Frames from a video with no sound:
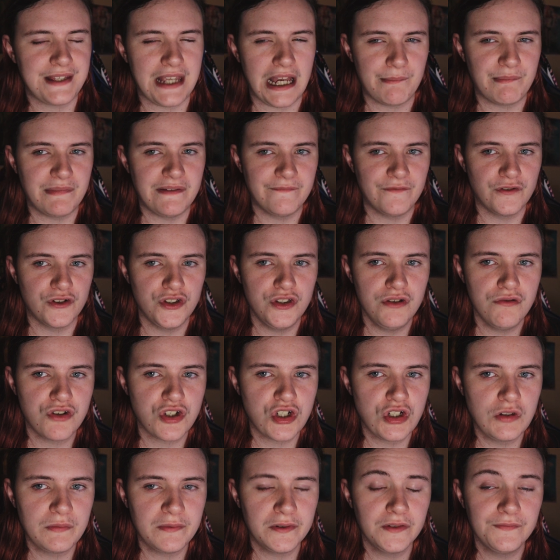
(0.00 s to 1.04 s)
That be for
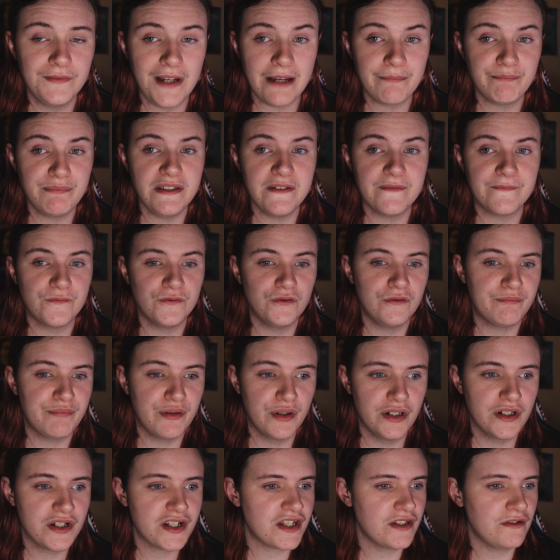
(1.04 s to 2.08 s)
YouTube, or that be for
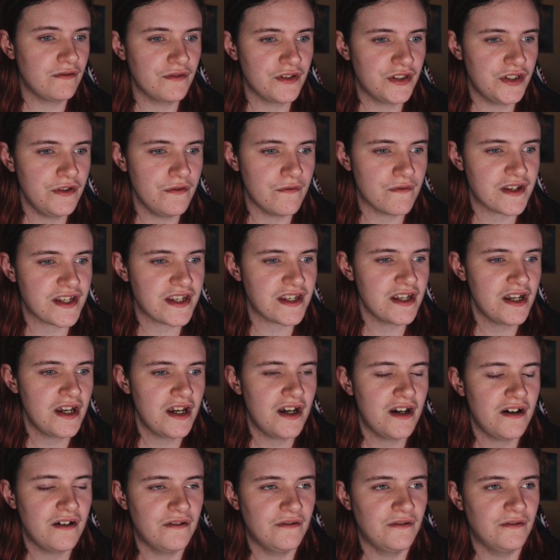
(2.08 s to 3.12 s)
personal use,
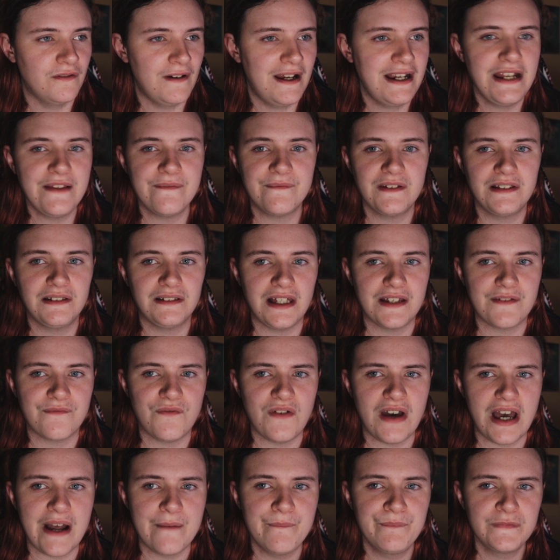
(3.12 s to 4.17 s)
or anything like
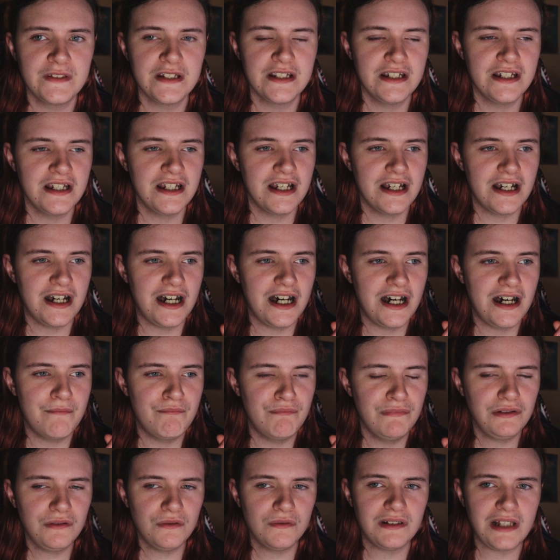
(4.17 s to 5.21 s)

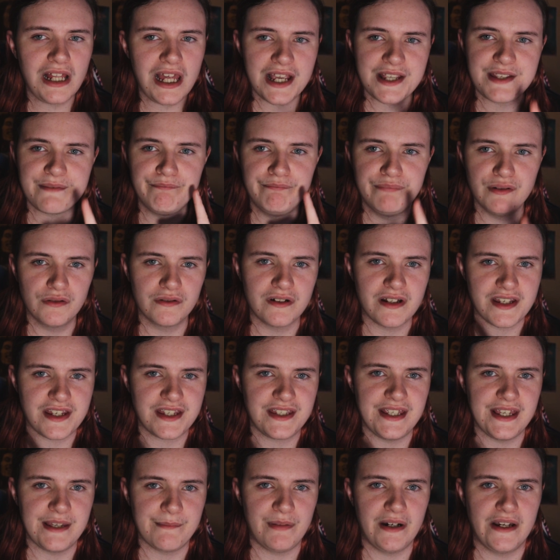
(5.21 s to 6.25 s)
that. Little last bonus
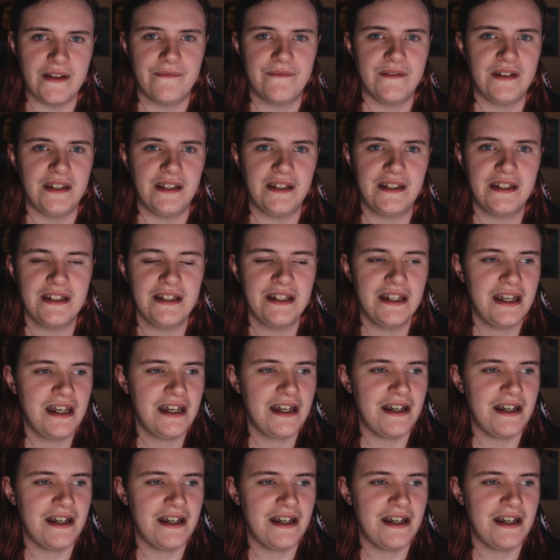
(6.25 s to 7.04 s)
tip, I think,